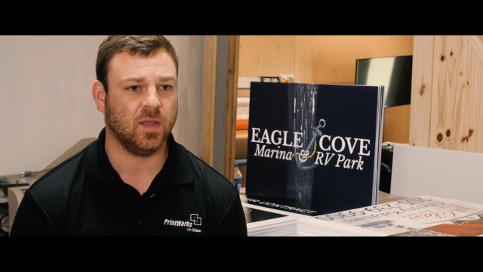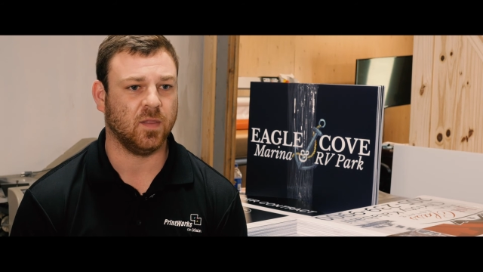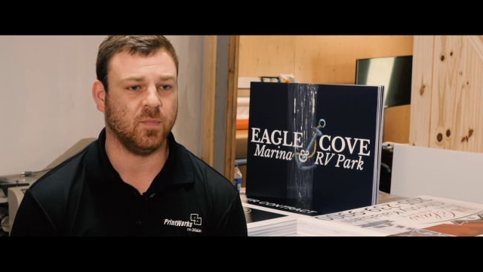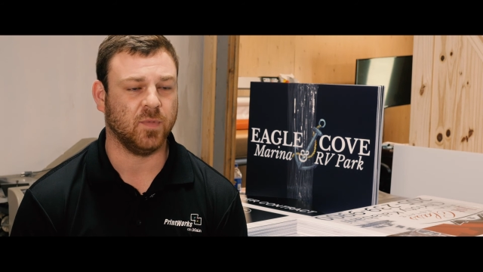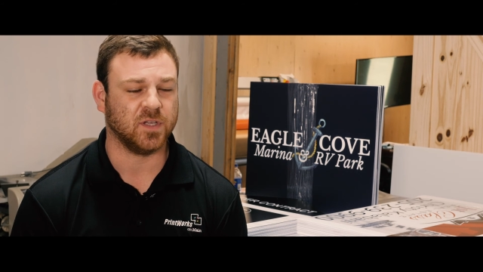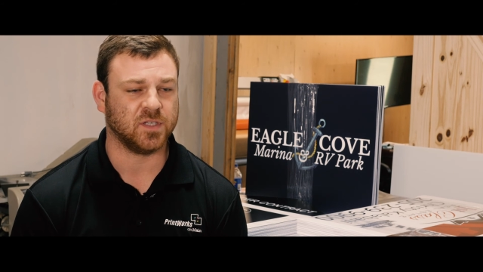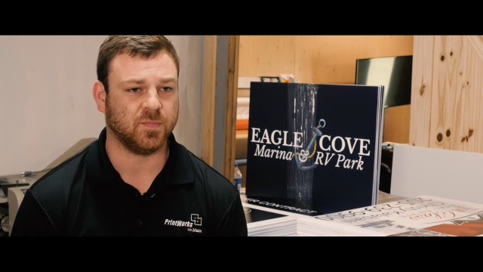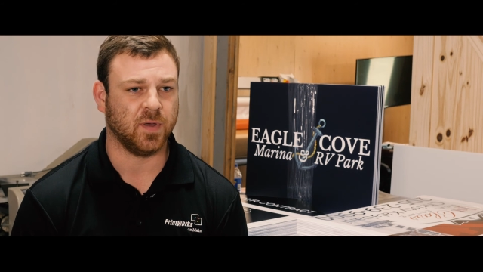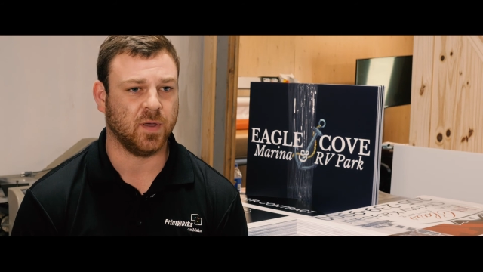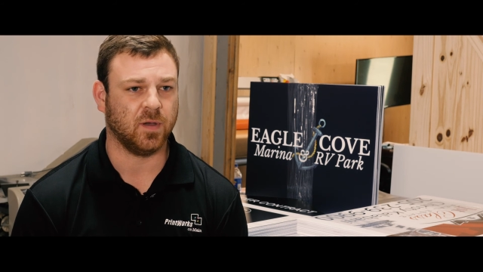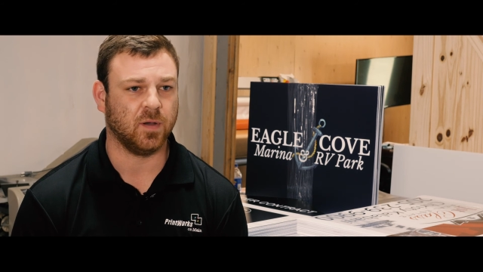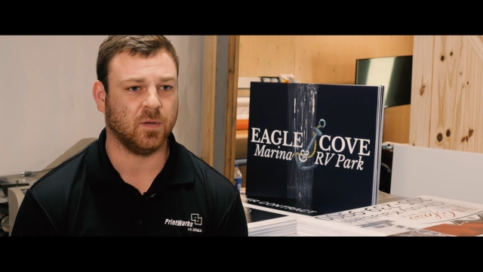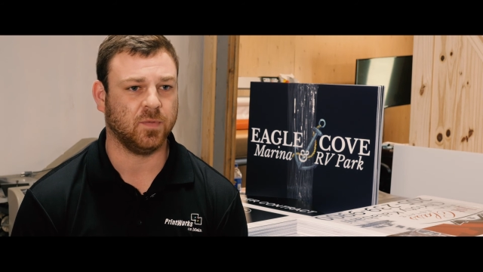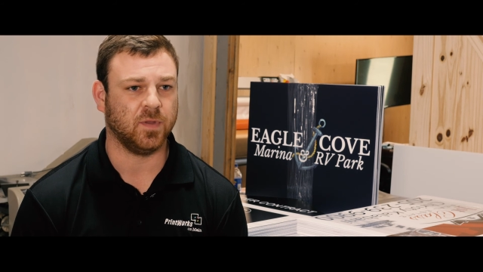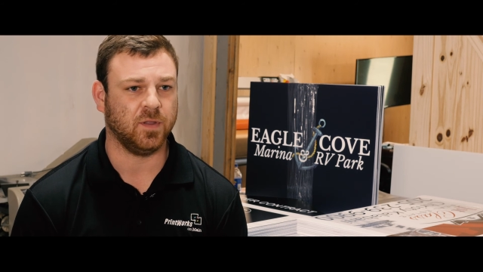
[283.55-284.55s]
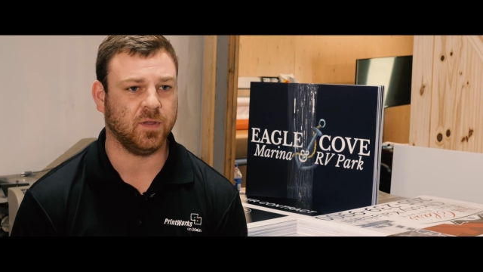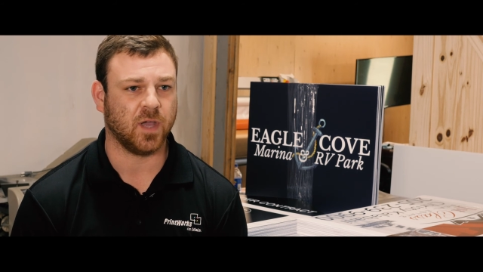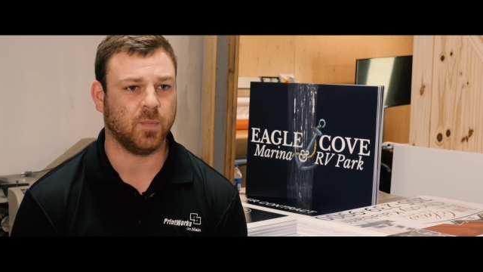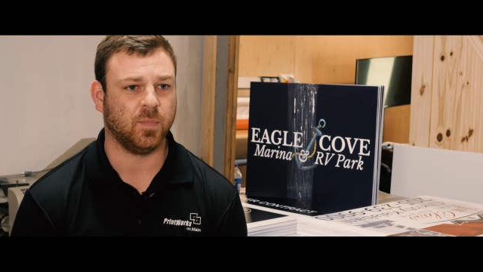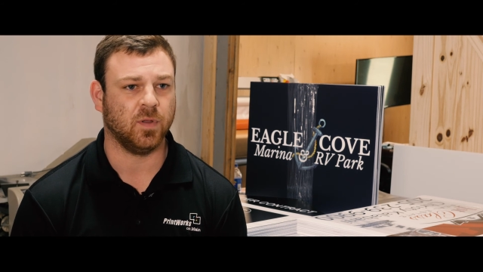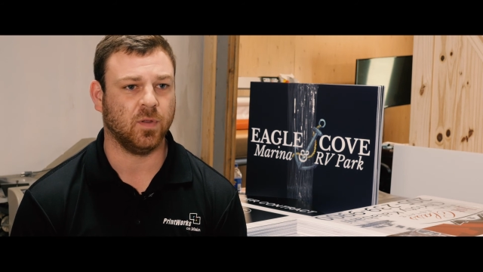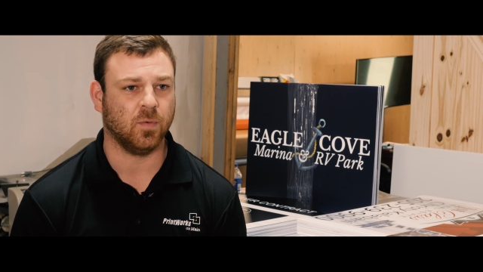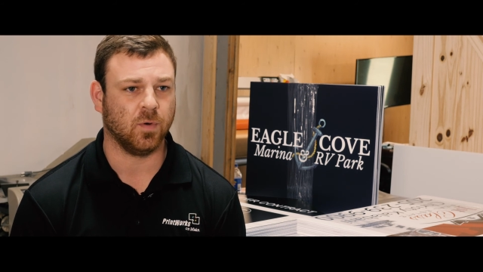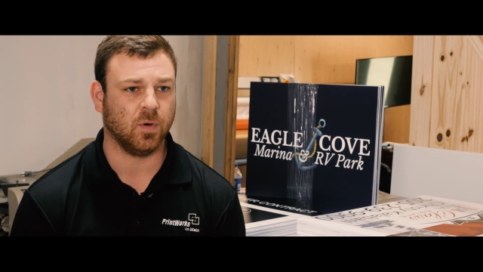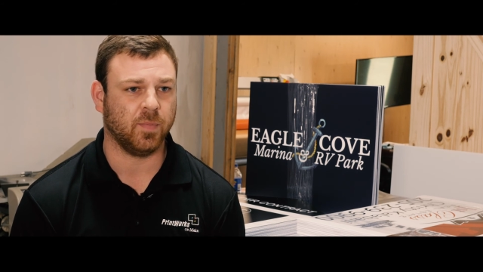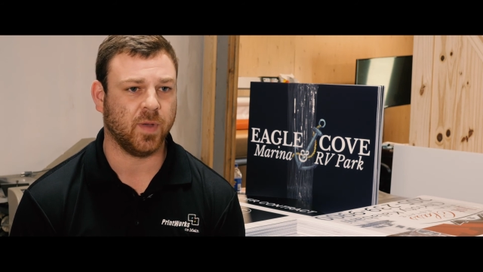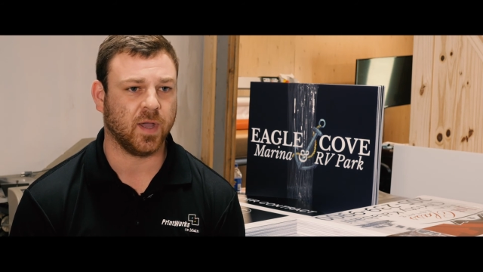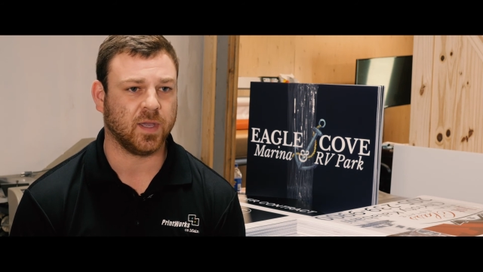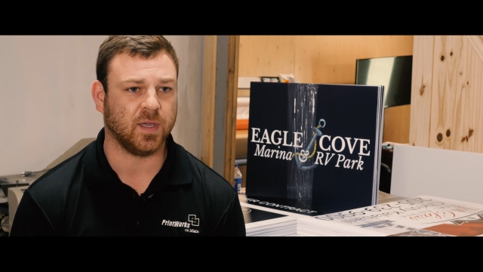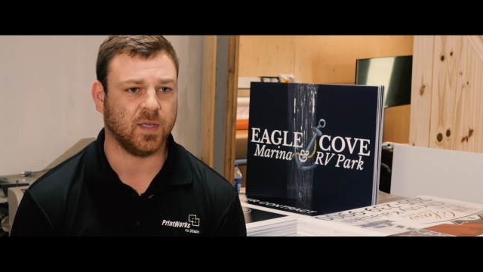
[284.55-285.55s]
they're misspelled, then you got to put the order
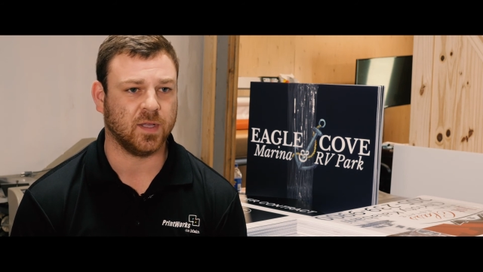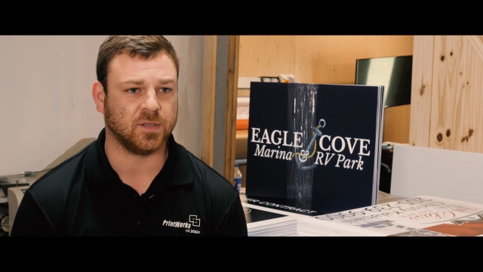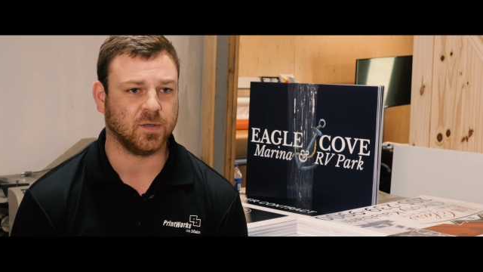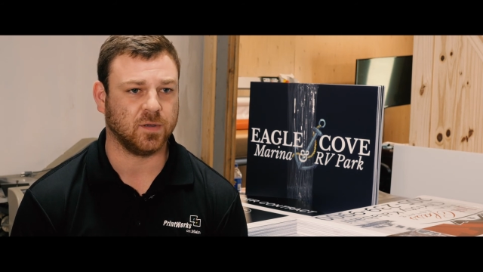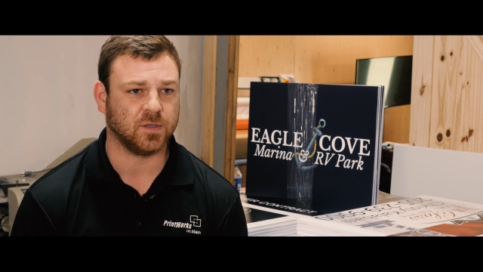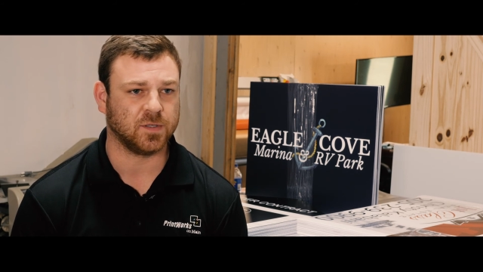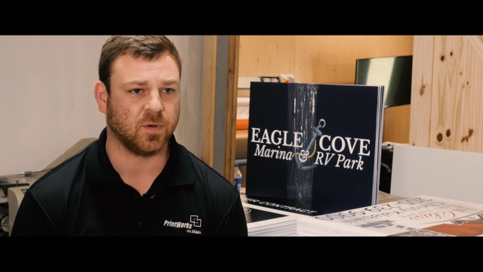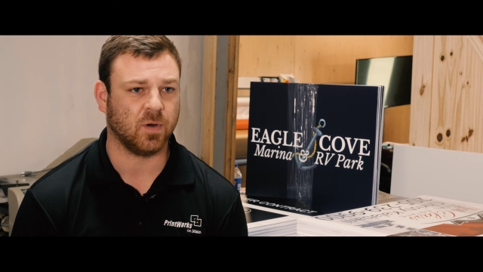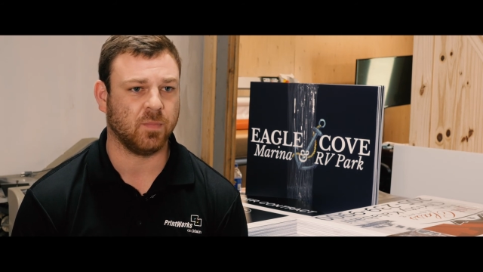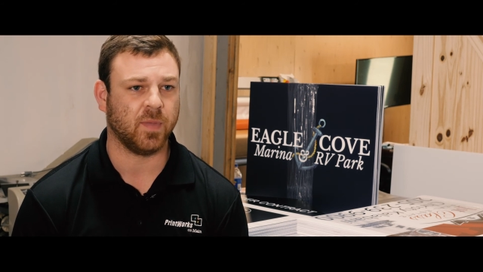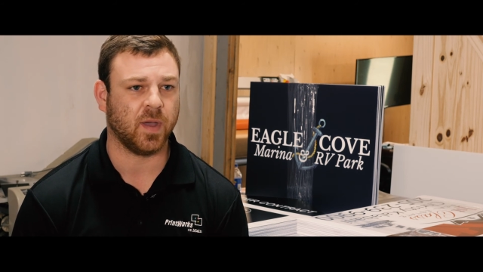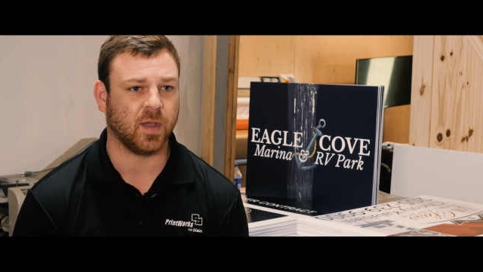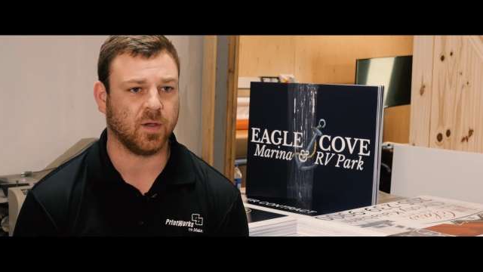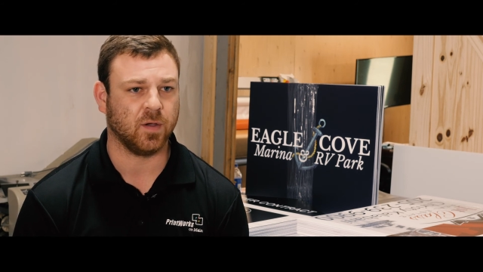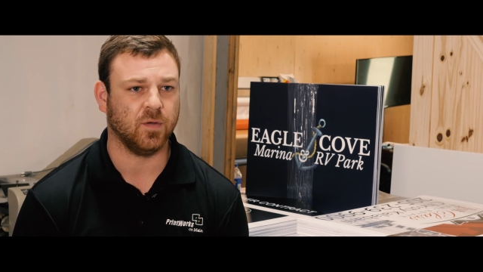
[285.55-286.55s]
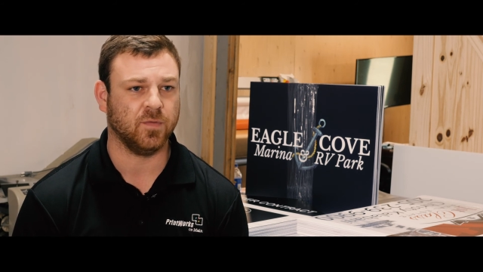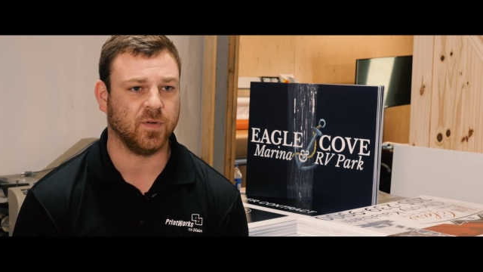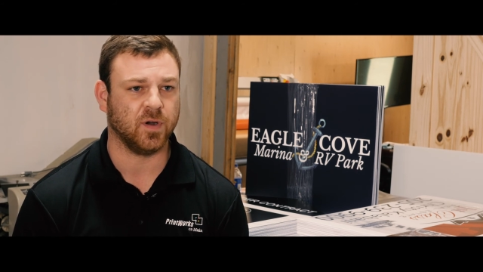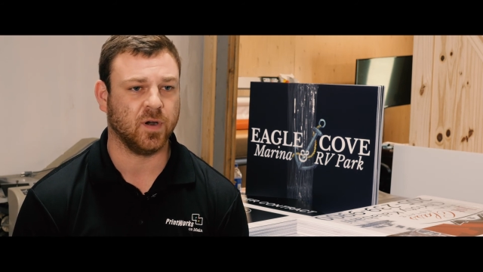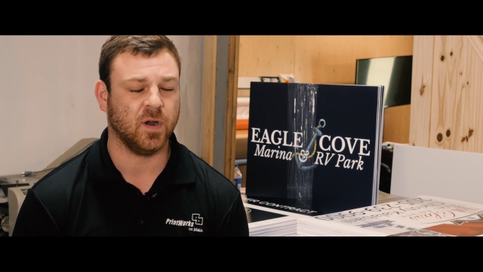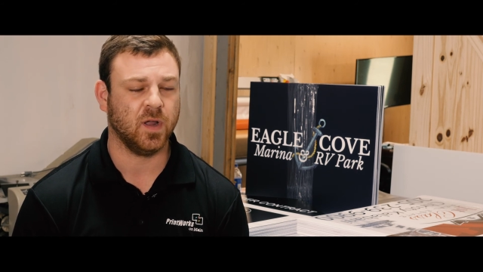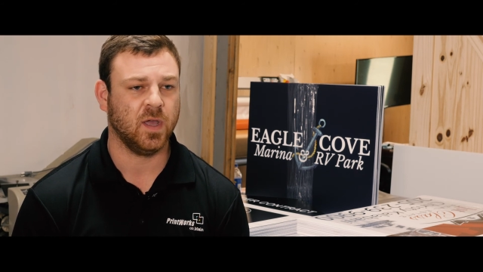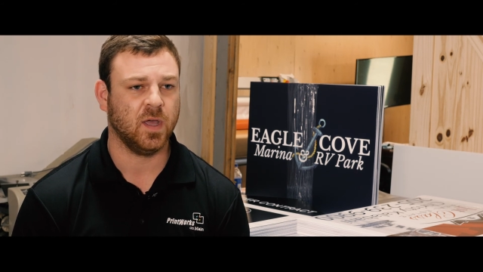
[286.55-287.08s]
back in, so you're starting back over.